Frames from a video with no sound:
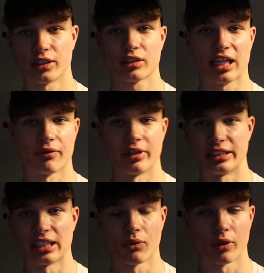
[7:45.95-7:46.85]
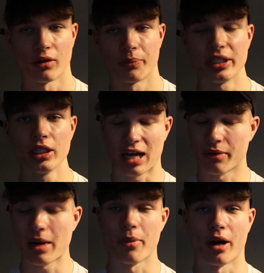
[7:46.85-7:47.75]
I can't really tell where it'll be. And
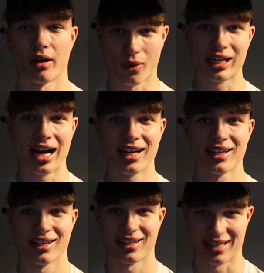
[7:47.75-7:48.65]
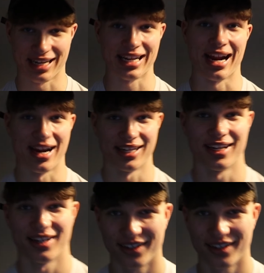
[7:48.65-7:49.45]
remember, work hard and get hard.